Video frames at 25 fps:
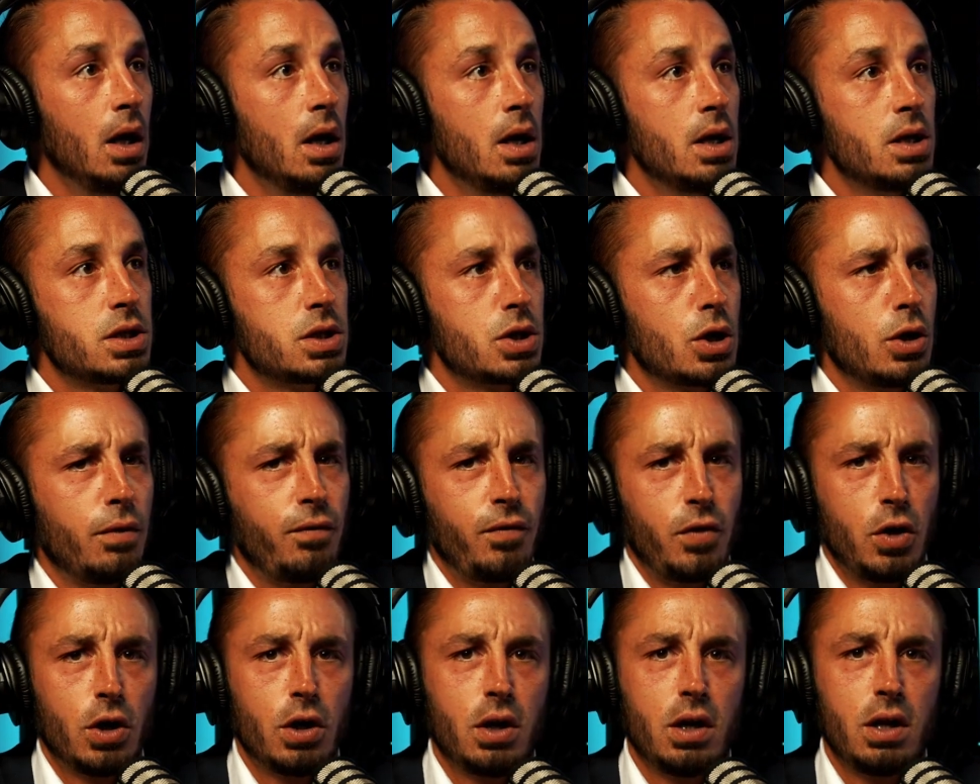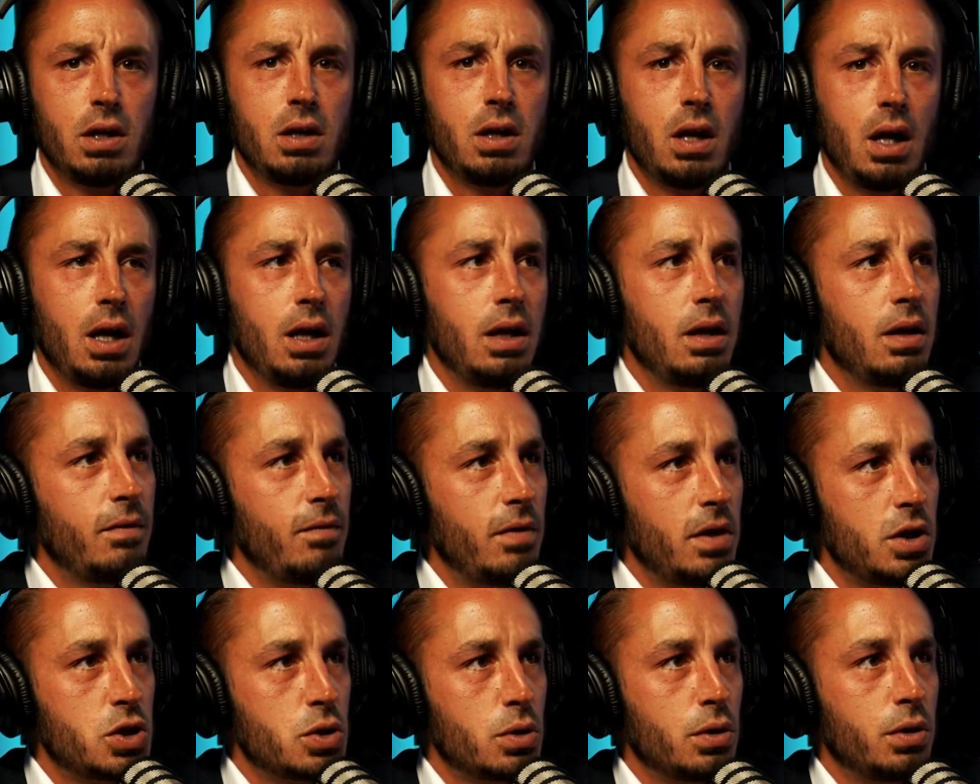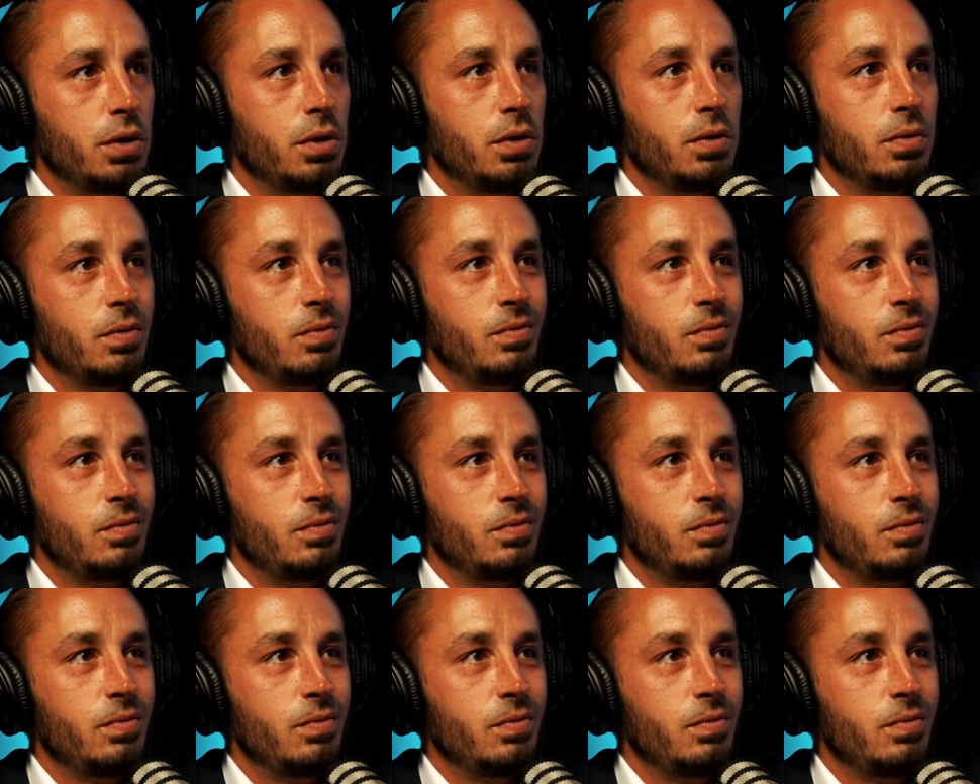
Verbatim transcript: so if you're an individual who